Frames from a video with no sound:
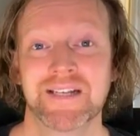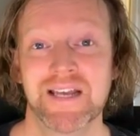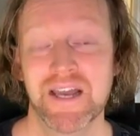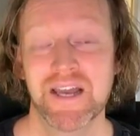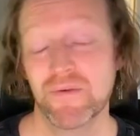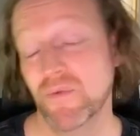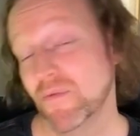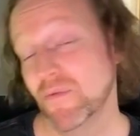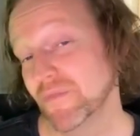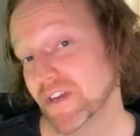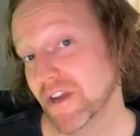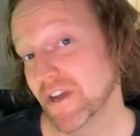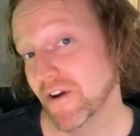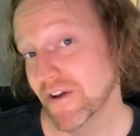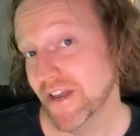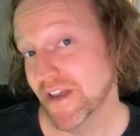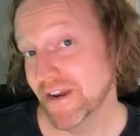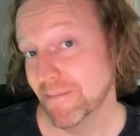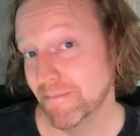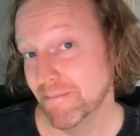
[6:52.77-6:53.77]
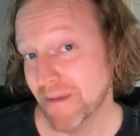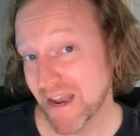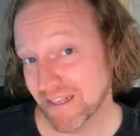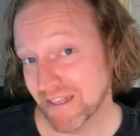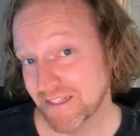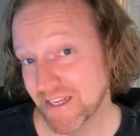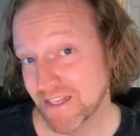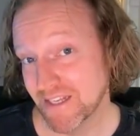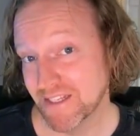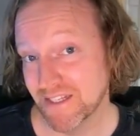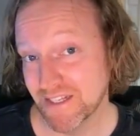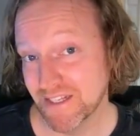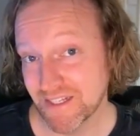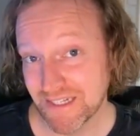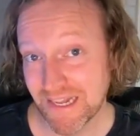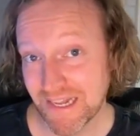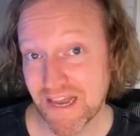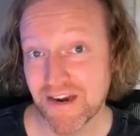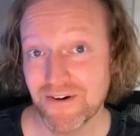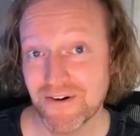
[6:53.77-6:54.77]
And when we go ahead and backtest this
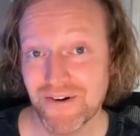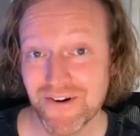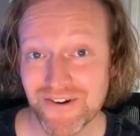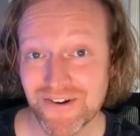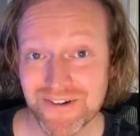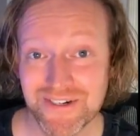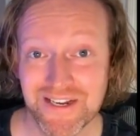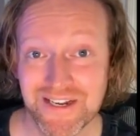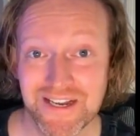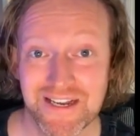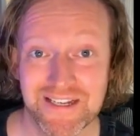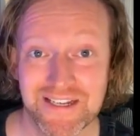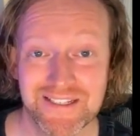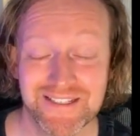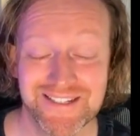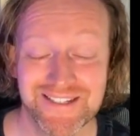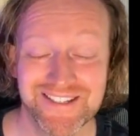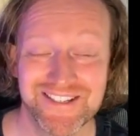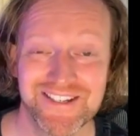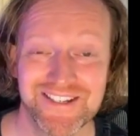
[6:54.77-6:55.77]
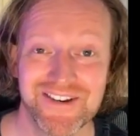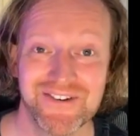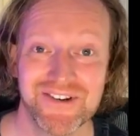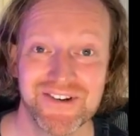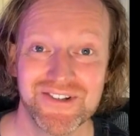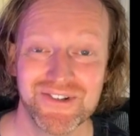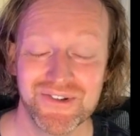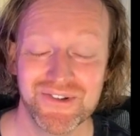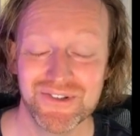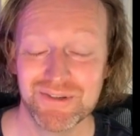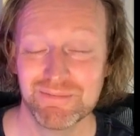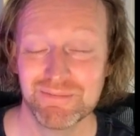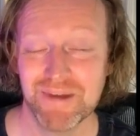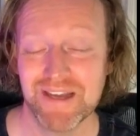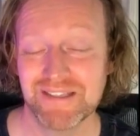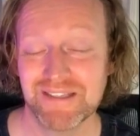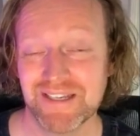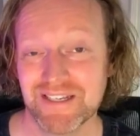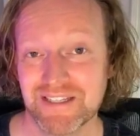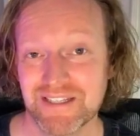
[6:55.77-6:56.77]
later on uh, in this series using
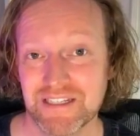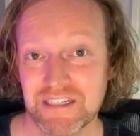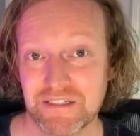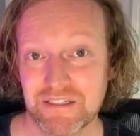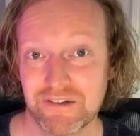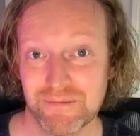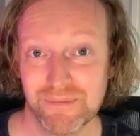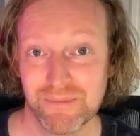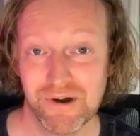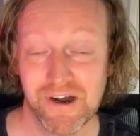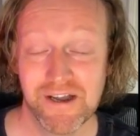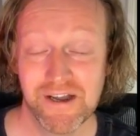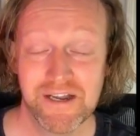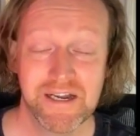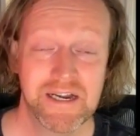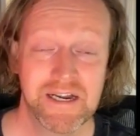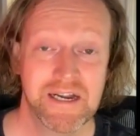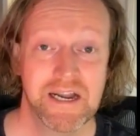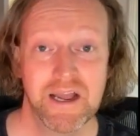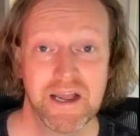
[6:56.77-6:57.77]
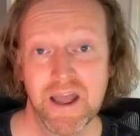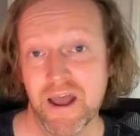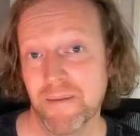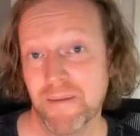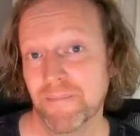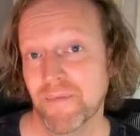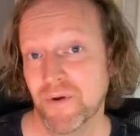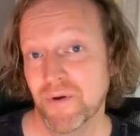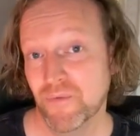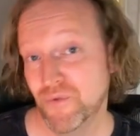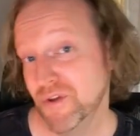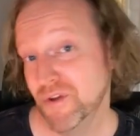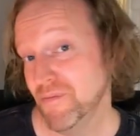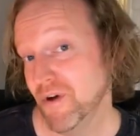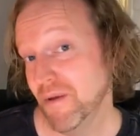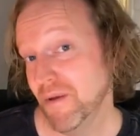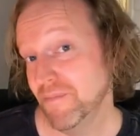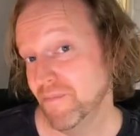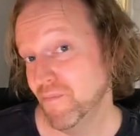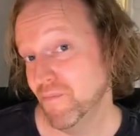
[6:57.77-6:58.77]
backtesting dot p y, um, we
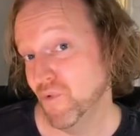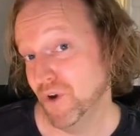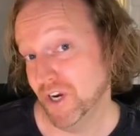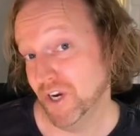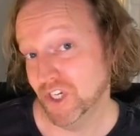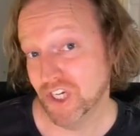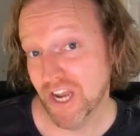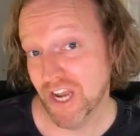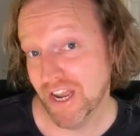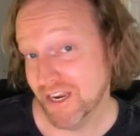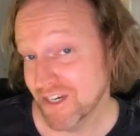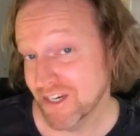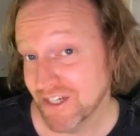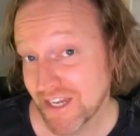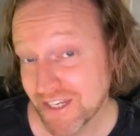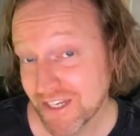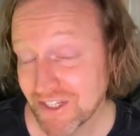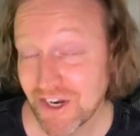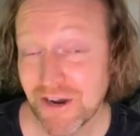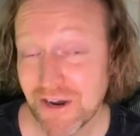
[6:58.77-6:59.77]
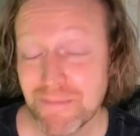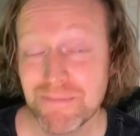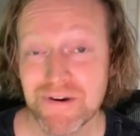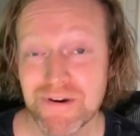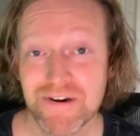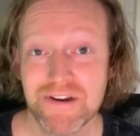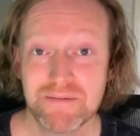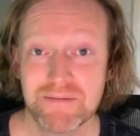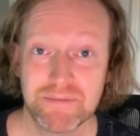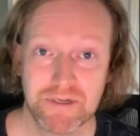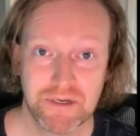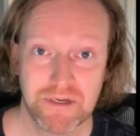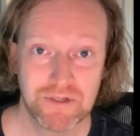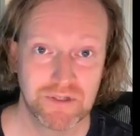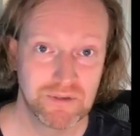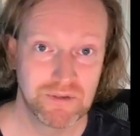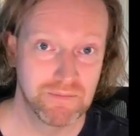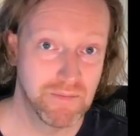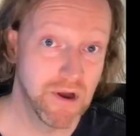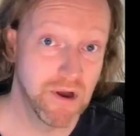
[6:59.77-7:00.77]
might want to change that time period because
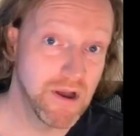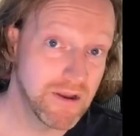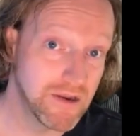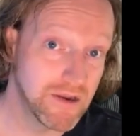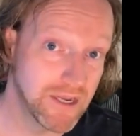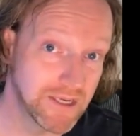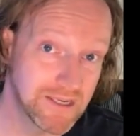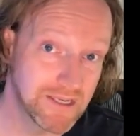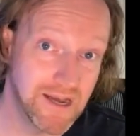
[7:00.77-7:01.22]
it might end